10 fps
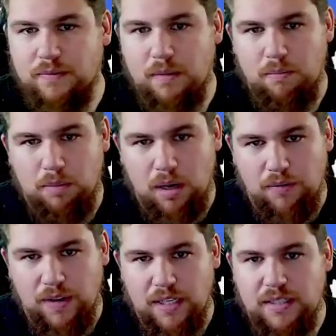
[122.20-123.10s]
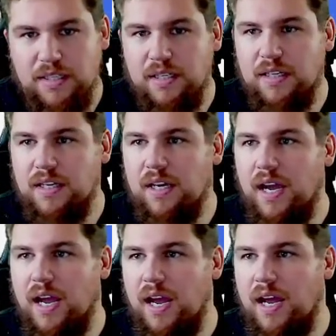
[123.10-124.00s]
Perfect.
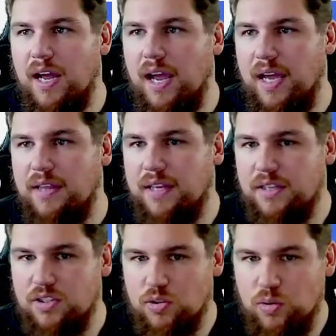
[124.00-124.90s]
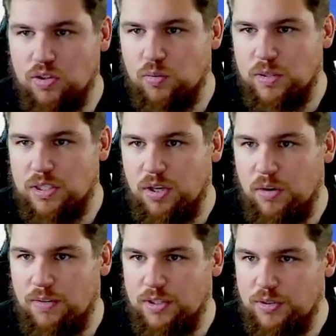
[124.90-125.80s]
And then it's switched
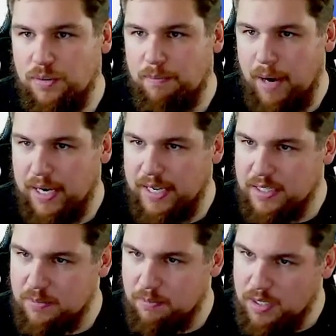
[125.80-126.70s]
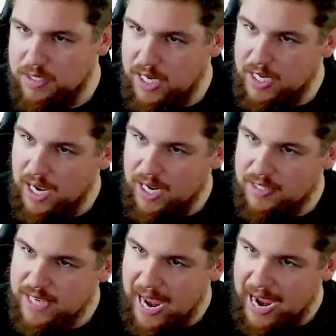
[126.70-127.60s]
over to the Binance Smart Chain and
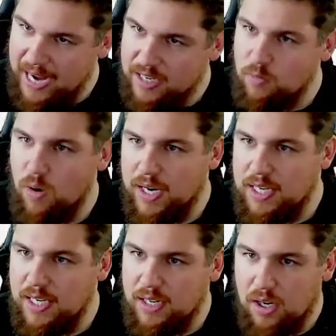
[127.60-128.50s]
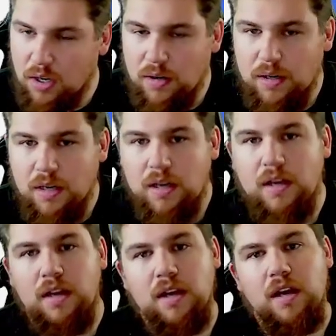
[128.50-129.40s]
it's added right here.
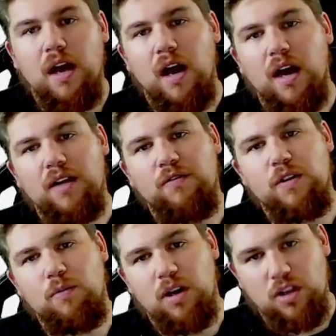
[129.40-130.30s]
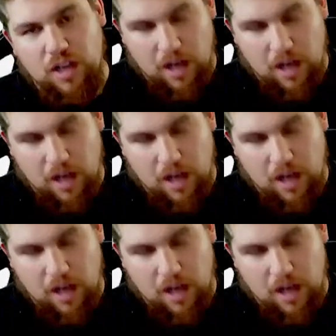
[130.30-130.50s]
If we want to look up